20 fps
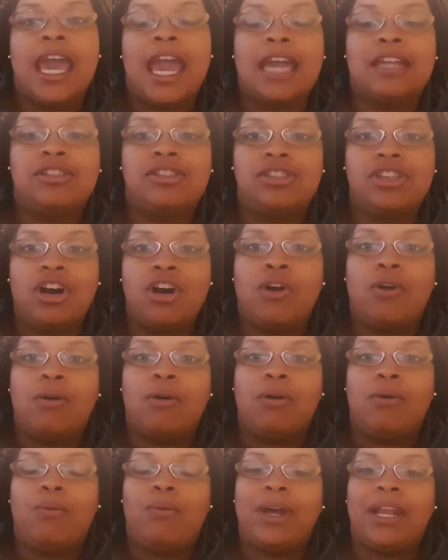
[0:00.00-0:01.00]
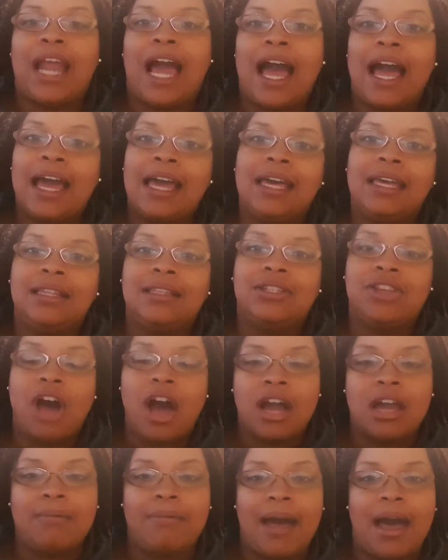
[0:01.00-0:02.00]
And so when I
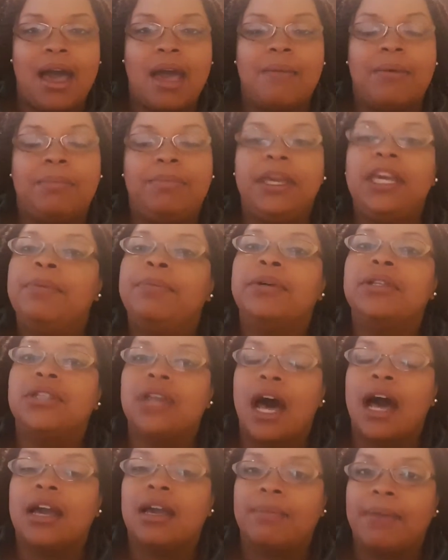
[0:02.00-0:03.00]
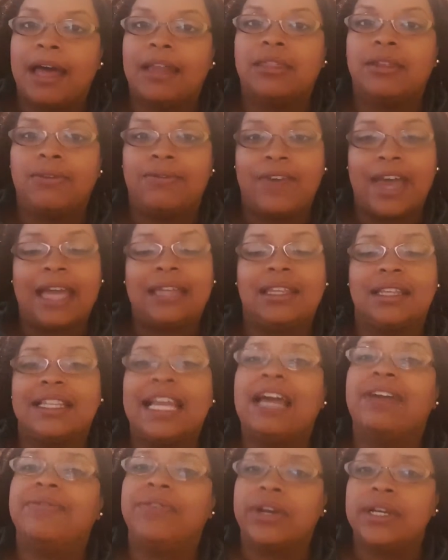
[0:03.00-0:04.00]
talk about, and when people talk about the fact that
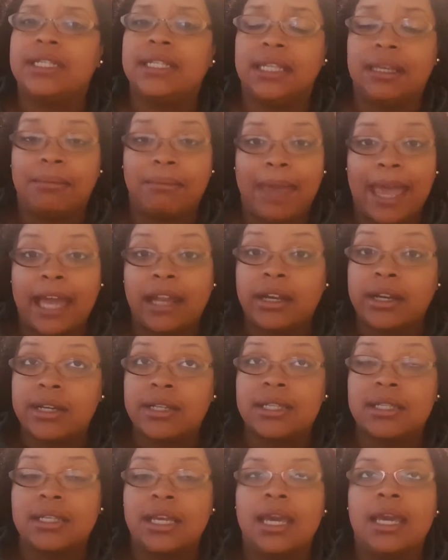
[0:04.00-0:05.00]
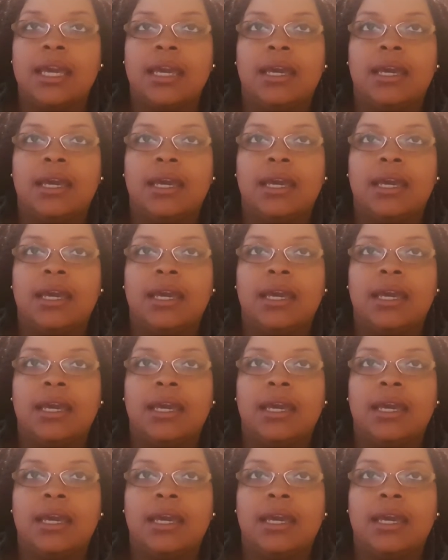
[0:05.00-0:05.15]
diversity matters,